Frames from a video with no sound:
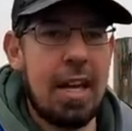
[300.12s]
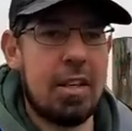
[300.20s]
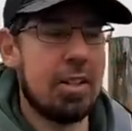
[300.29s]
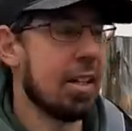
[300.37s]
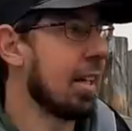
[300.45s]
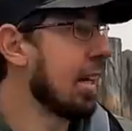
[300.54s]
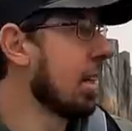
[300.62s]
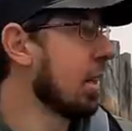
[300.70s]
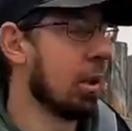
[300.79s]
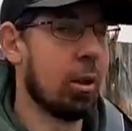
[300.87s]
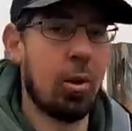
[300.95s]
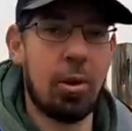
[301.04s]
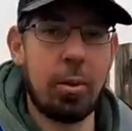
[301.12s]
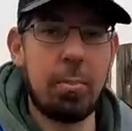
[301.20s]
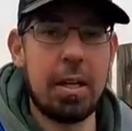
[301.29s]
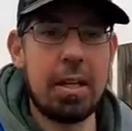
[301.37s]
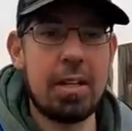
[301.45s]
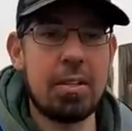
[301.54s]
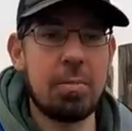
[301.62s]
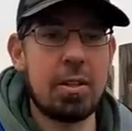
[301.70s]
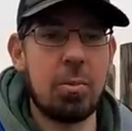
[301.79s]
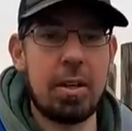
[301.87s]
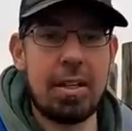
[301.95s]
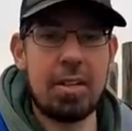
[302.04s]
and you're going to get a lot of pinkies
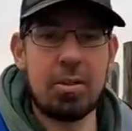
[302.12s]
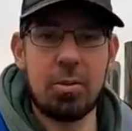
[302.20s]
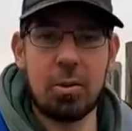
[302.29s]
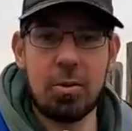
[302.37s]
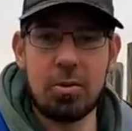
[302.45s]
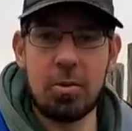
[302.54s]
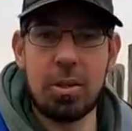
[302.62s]
between that sort of